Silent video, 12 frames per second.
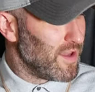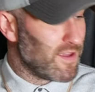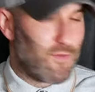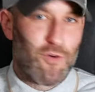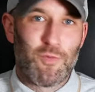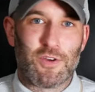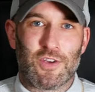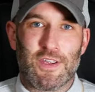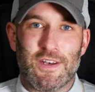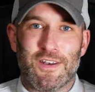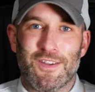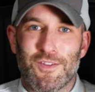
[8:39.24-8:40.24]
you will be
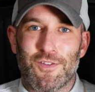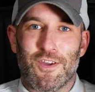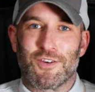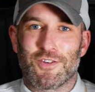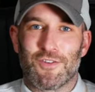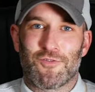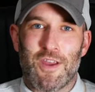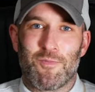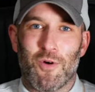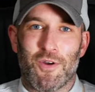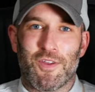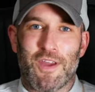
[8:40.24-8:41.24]
seeing this
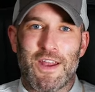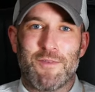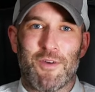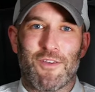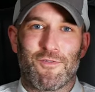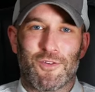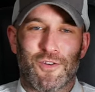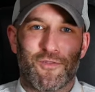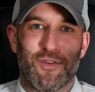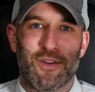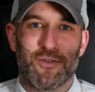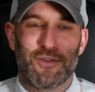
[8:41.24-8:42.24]
tripod in my future
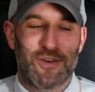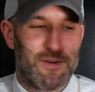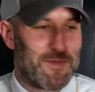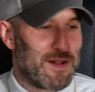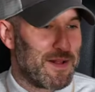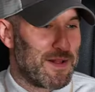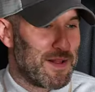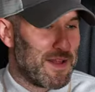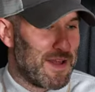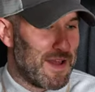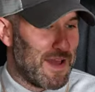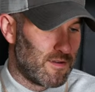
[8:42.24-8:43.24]
videos.
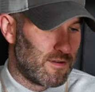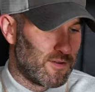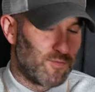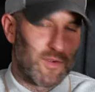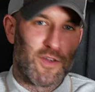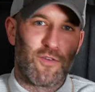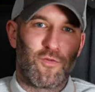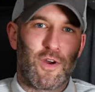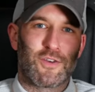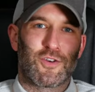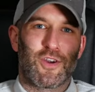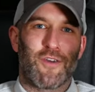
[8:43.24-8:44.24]
Speaking of
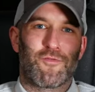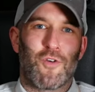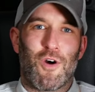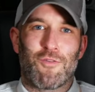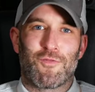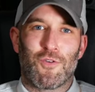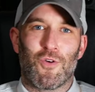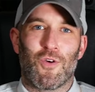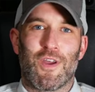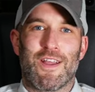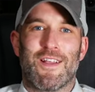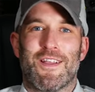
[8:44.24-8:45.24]
which, I've got a
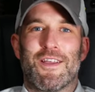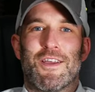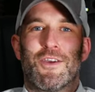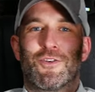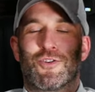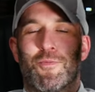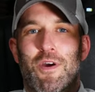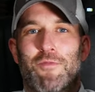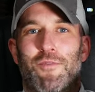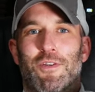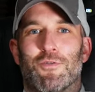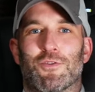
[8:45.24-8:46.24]
few
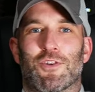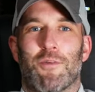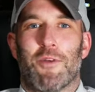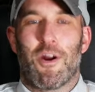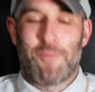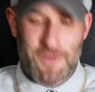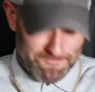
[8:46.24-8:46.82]
superb videos coming up,